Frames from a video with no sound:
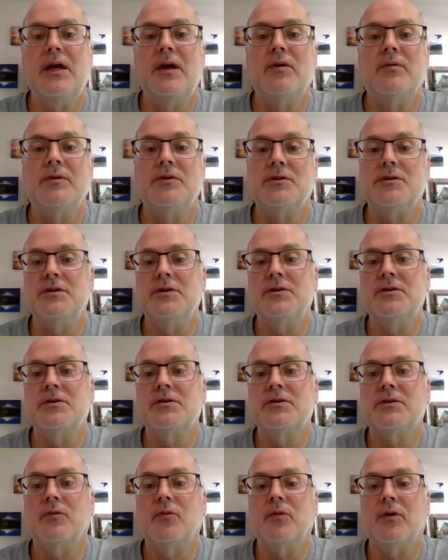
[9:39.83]
which
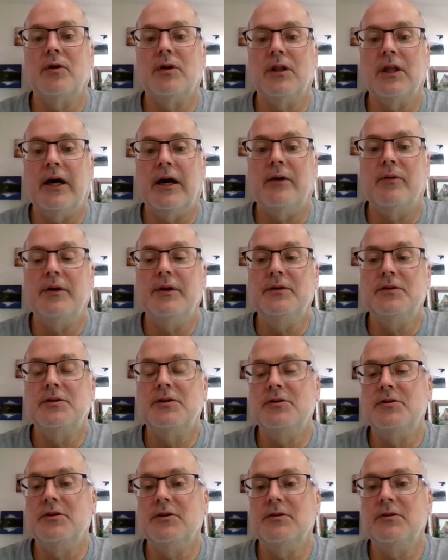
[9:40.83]
we're allowing
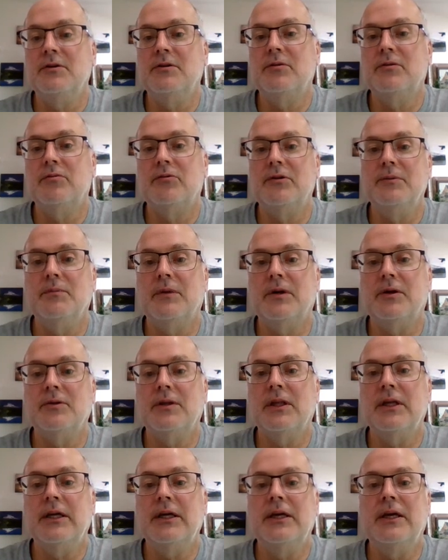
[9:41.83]
to do
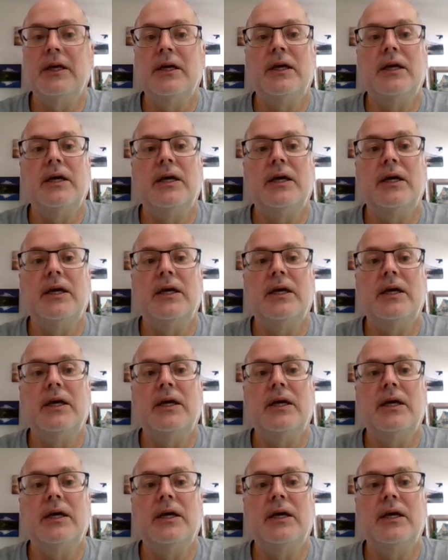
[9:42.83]
remotely.